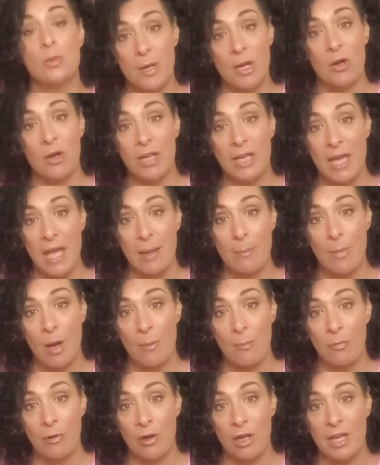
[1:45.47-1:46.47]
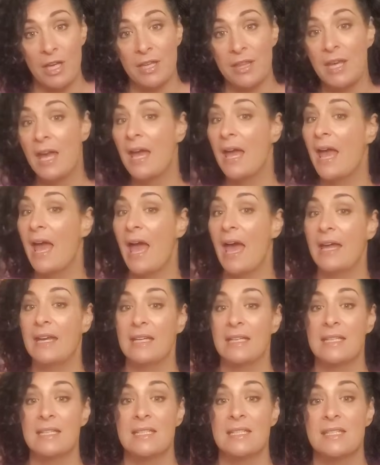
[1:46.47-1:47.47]
Barry came up with, and
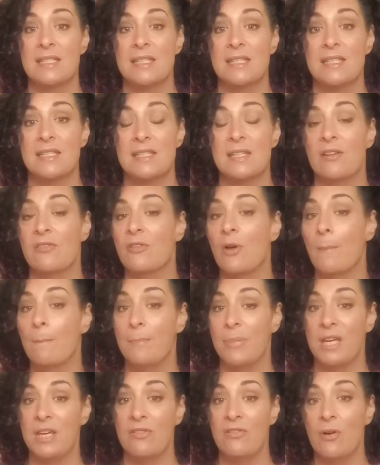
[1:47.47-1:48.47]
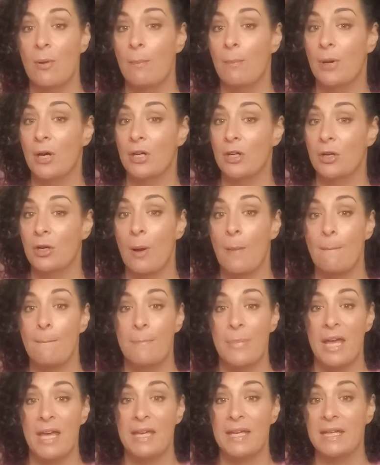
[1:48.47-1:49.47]
it consists of beef, butter,
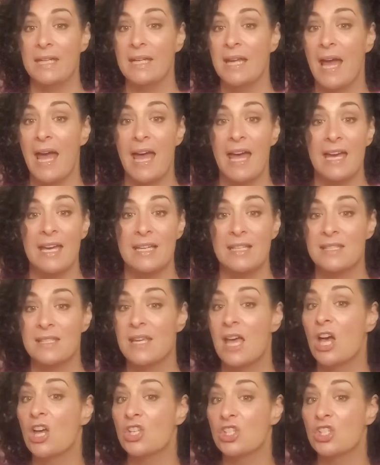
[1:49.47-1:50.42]
bacon, eggs,